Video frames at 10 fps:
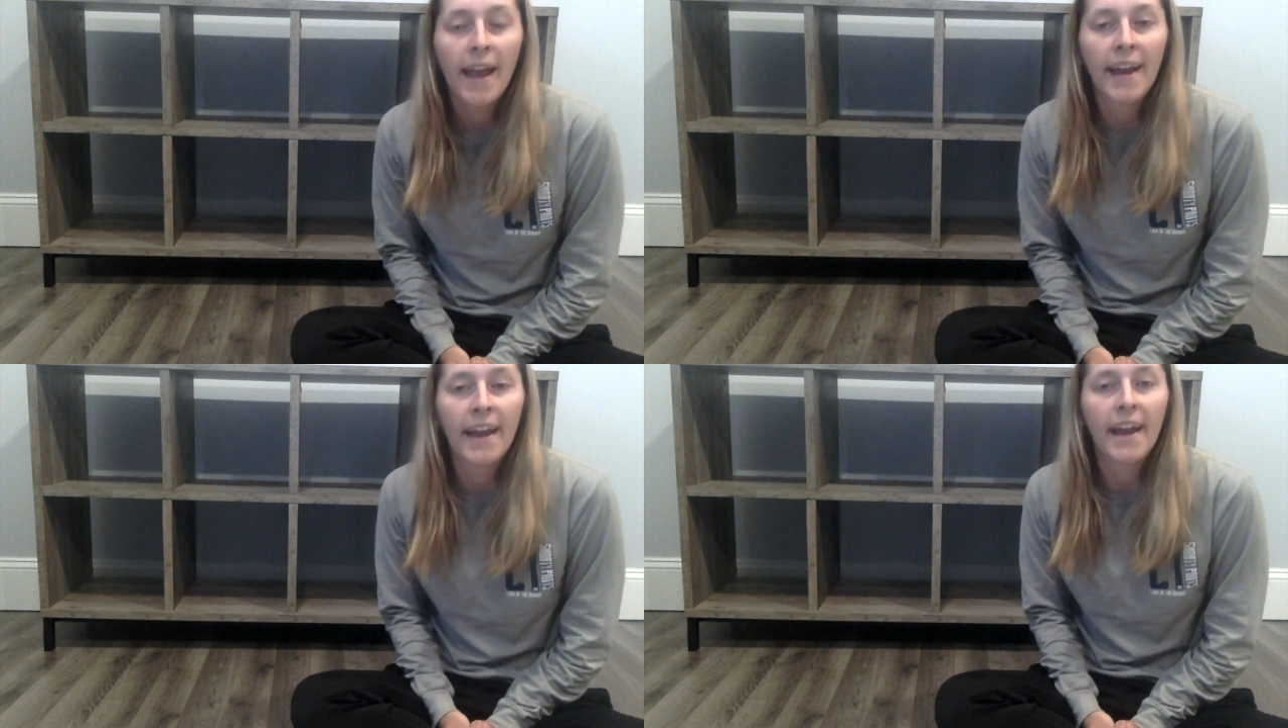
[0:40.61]

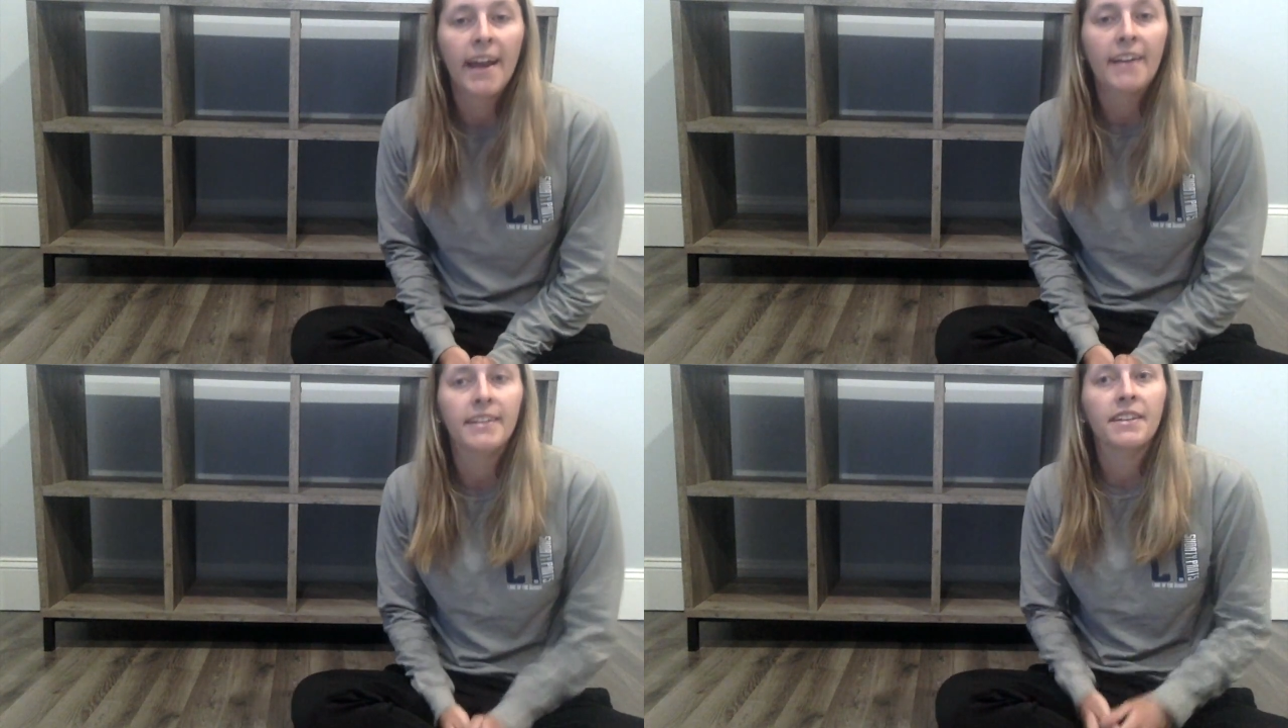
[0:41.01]

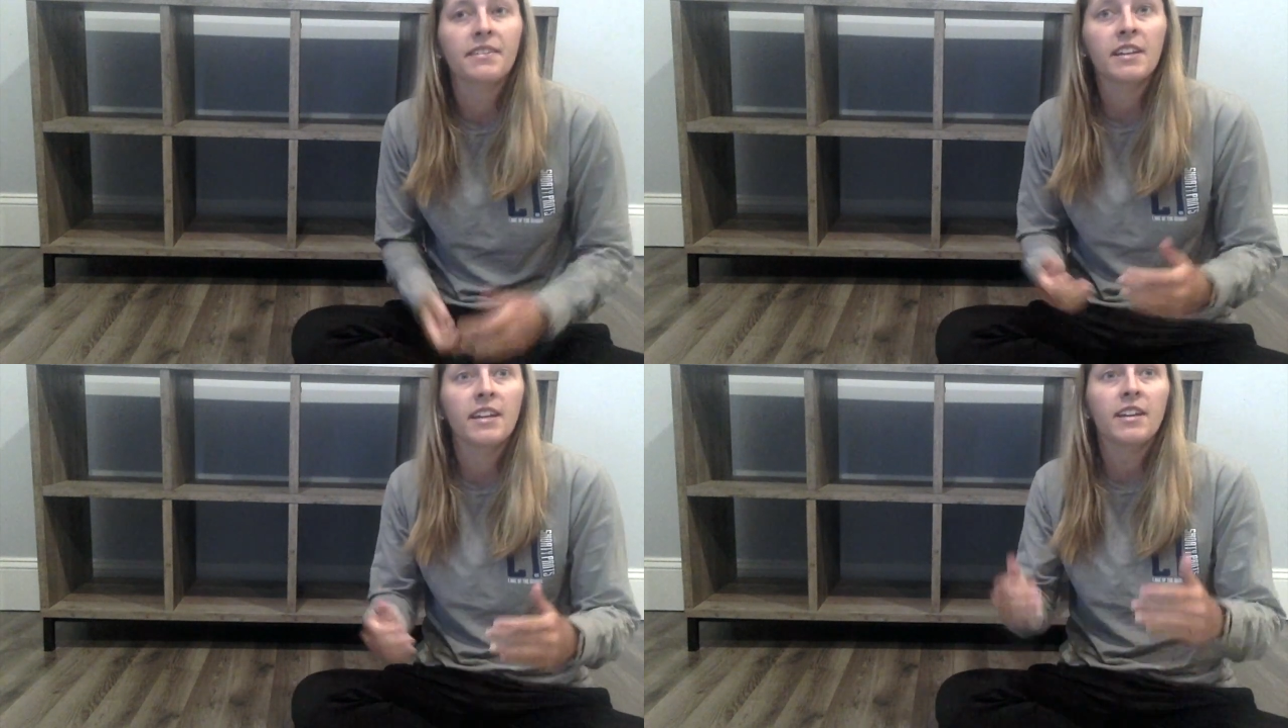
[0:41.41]
and
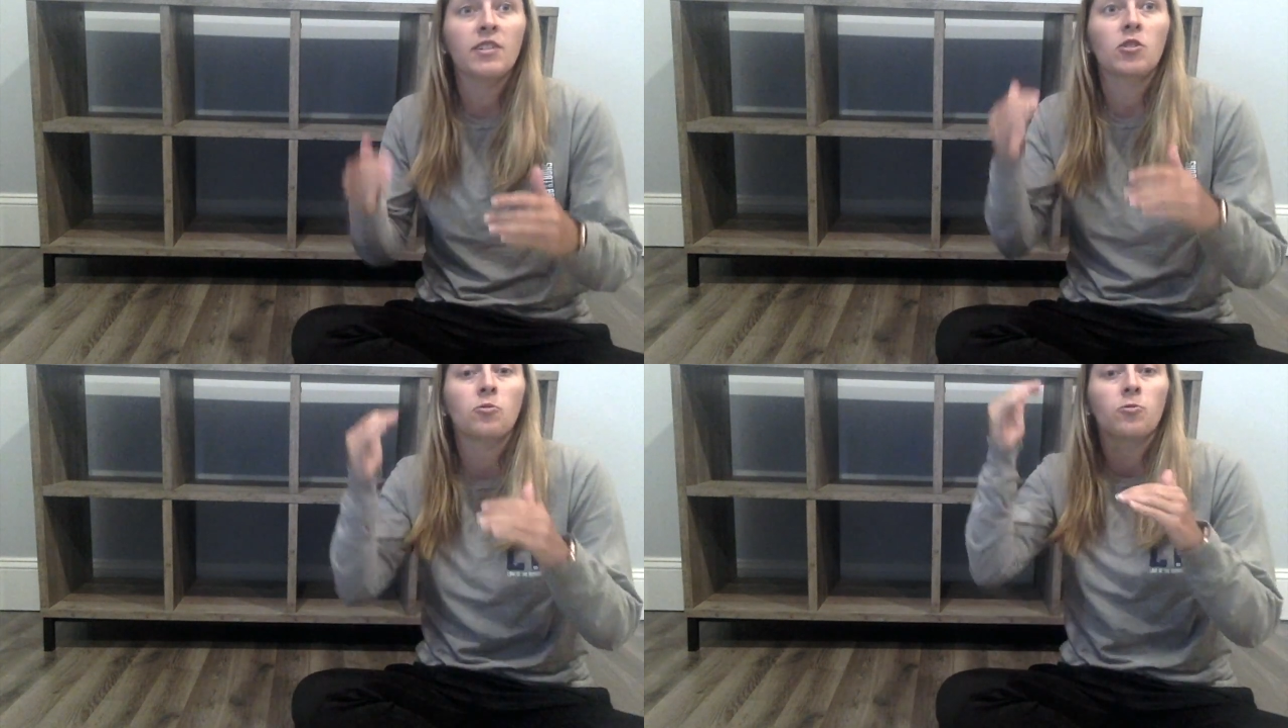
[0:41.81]
then
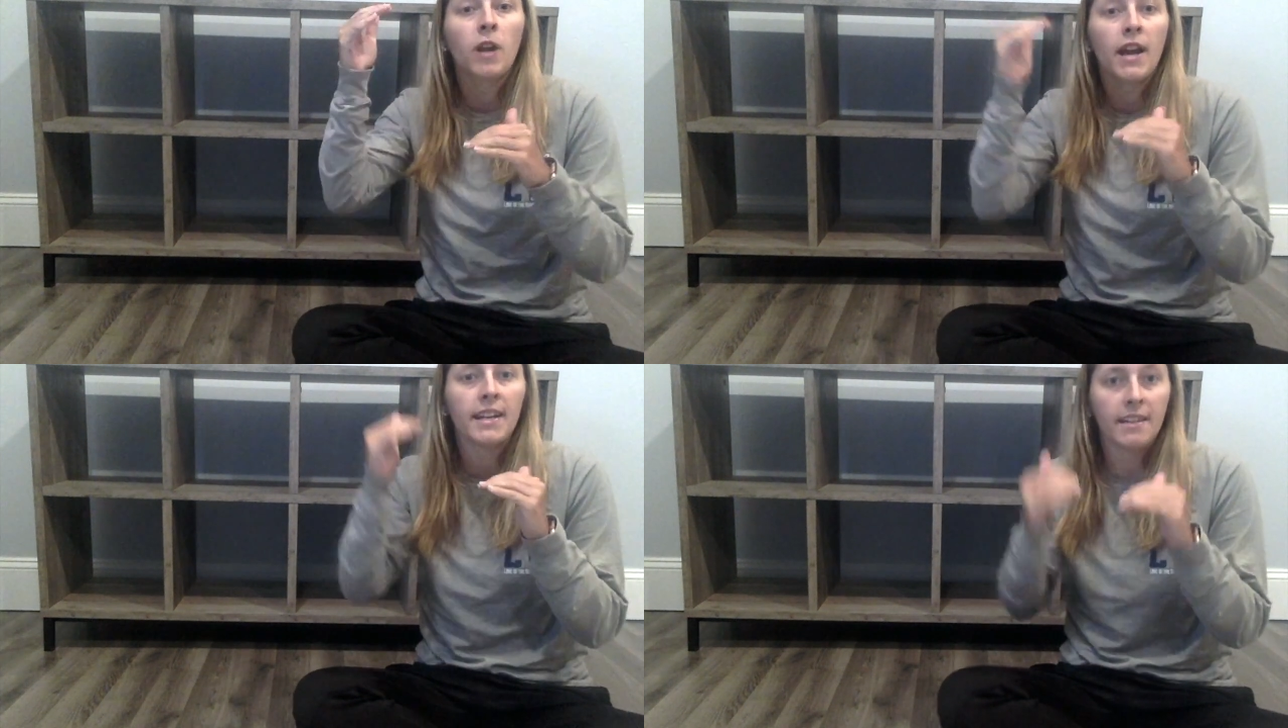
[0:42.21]

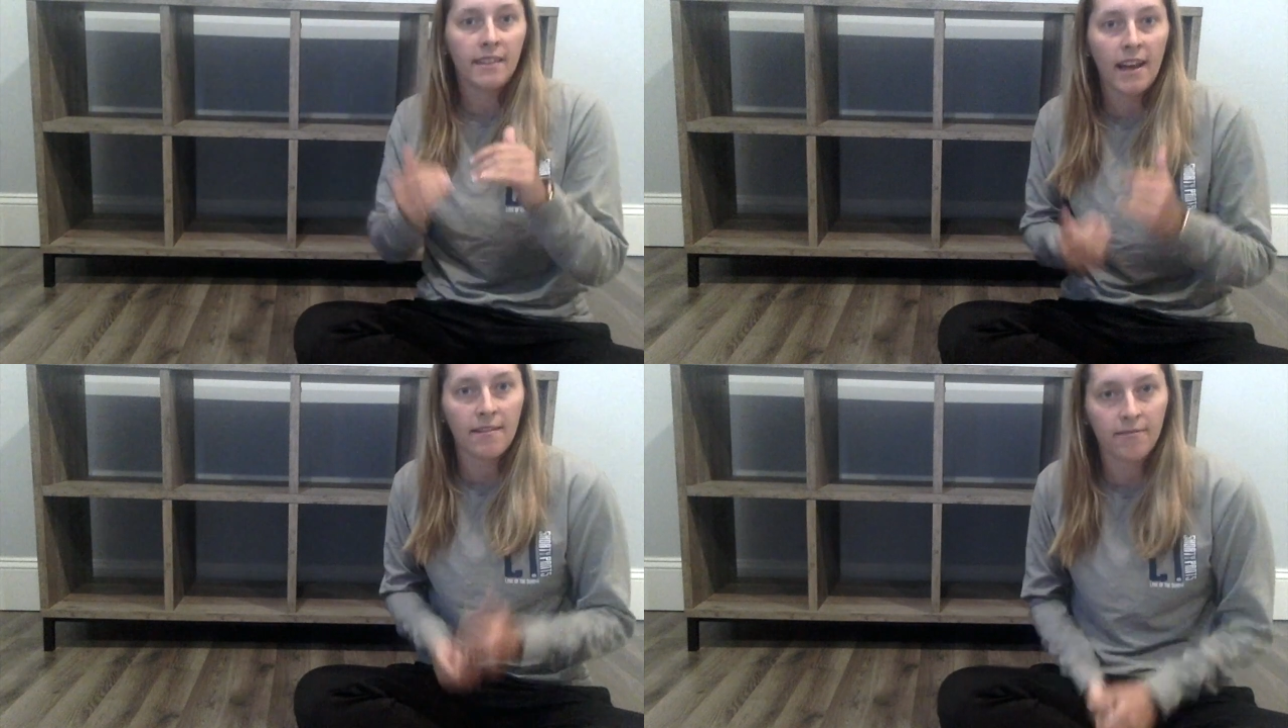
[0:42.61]
writing
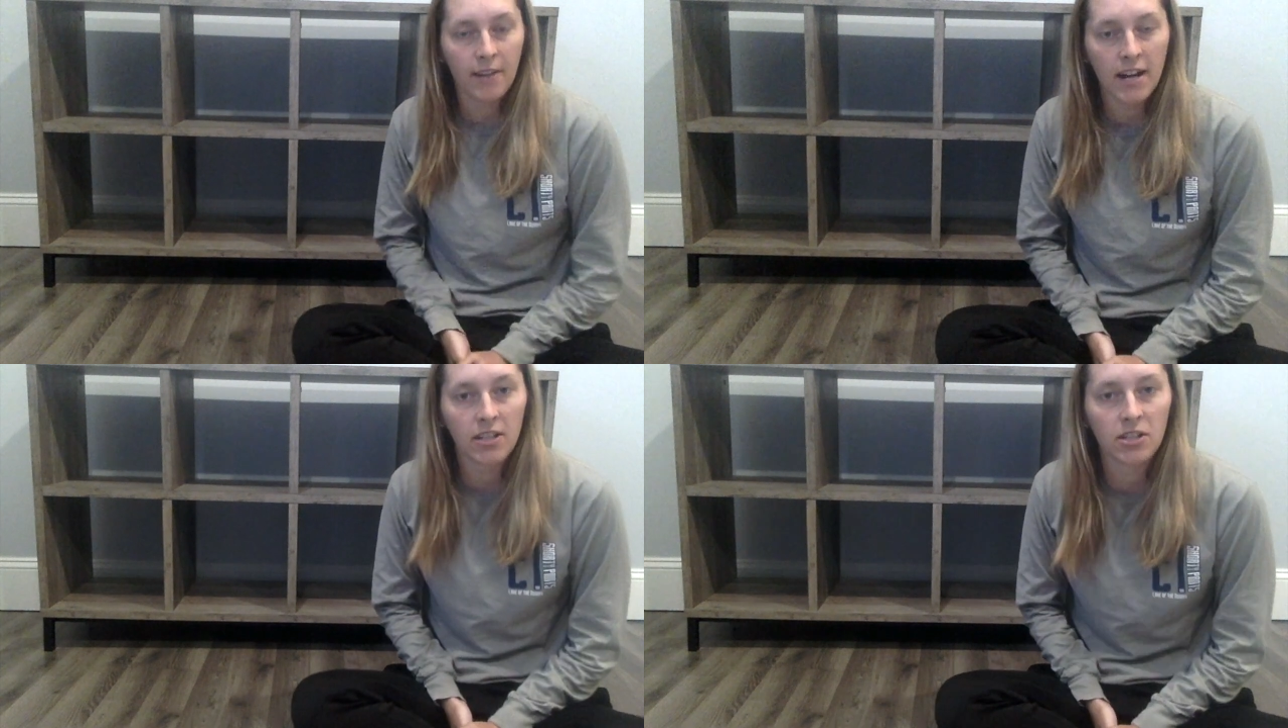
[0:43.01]
that
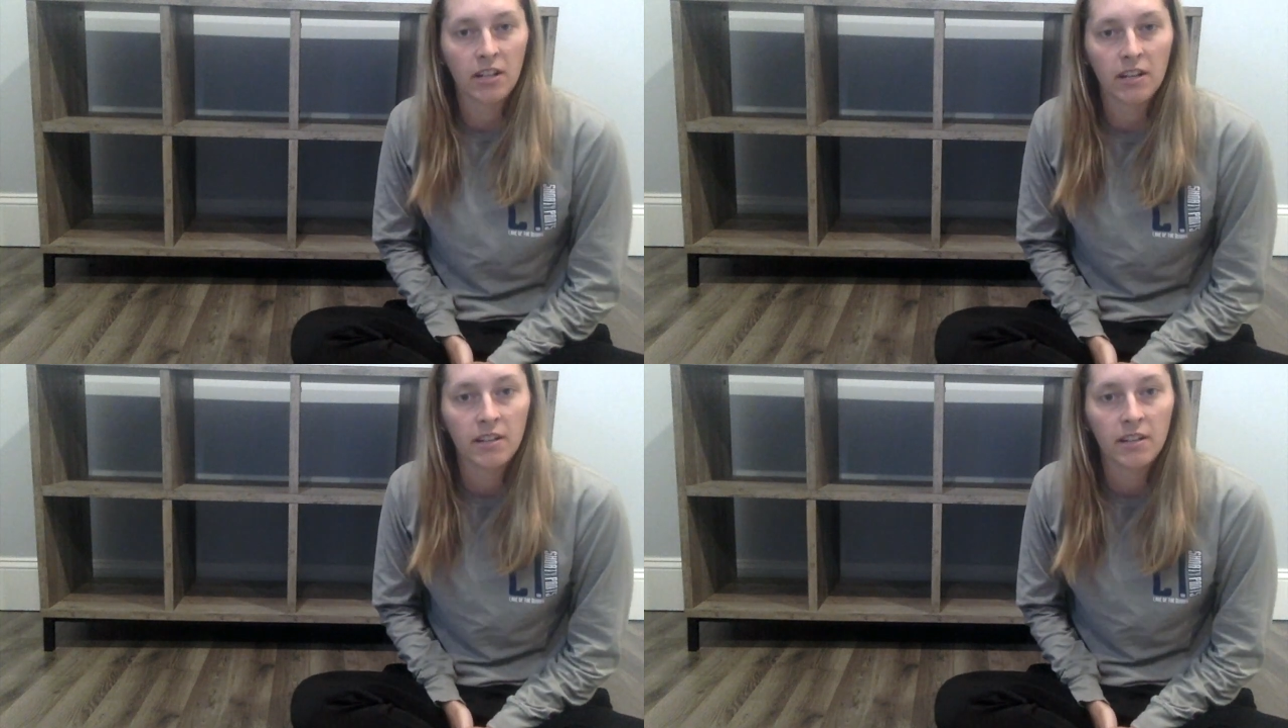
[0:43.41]
fraction.